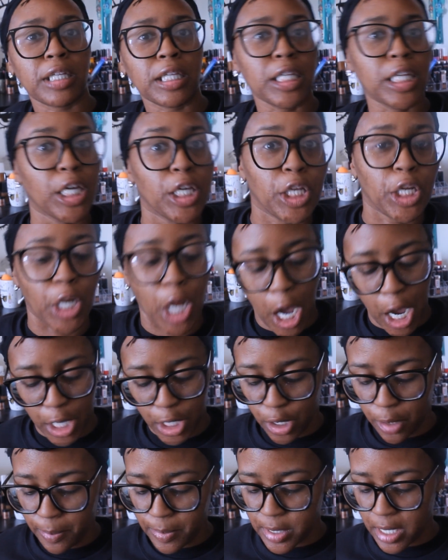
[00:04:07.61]
cleaning
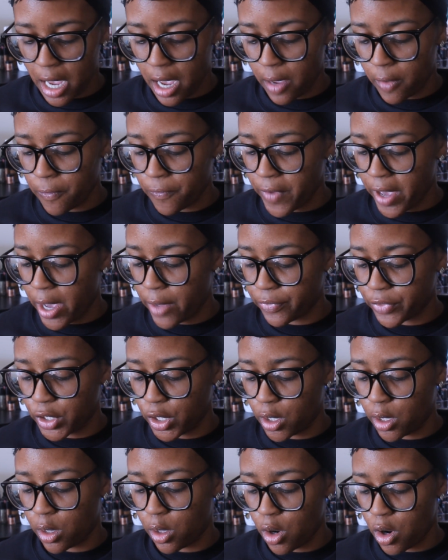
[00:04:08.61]
items i found
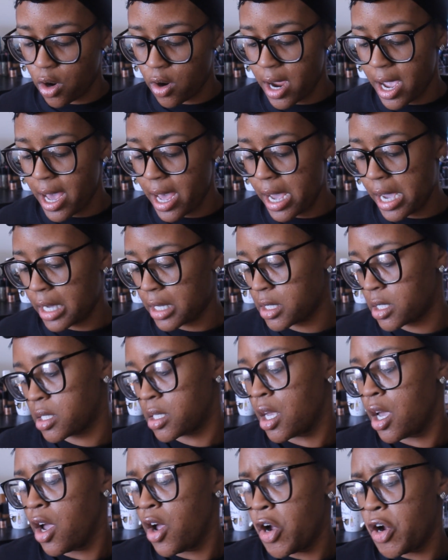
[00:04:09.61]
the
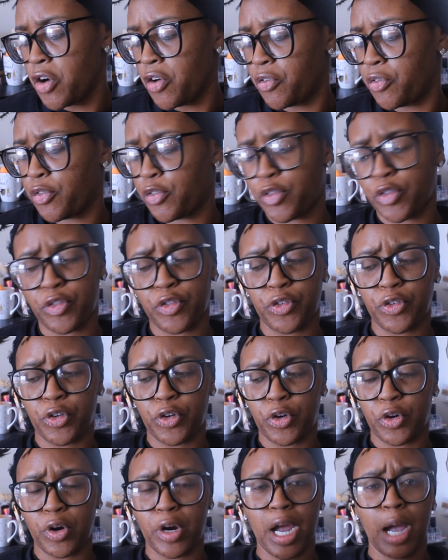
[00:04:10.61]
Clorox
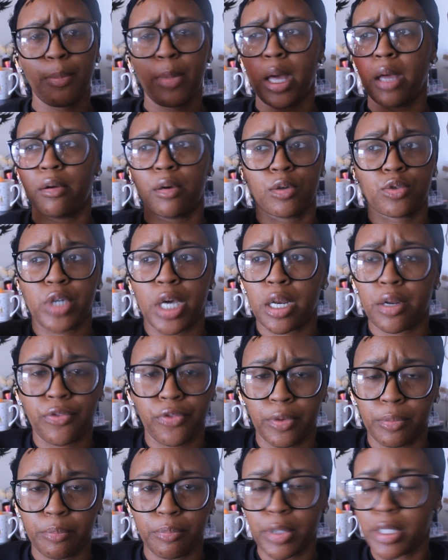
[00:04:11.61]
for i'm not even gonna try
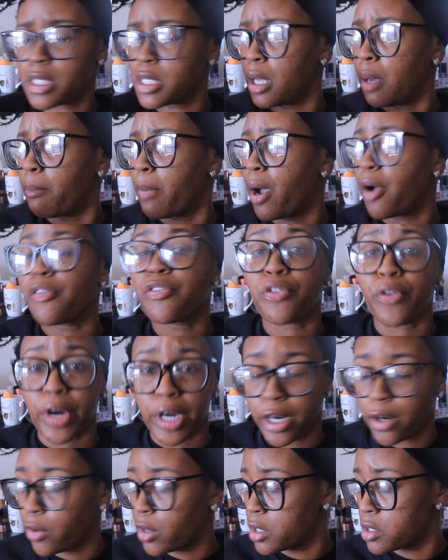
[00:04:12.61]
to it's something about
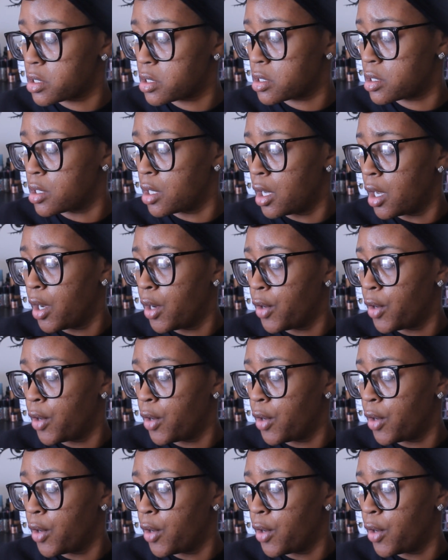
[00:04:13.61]
fragrance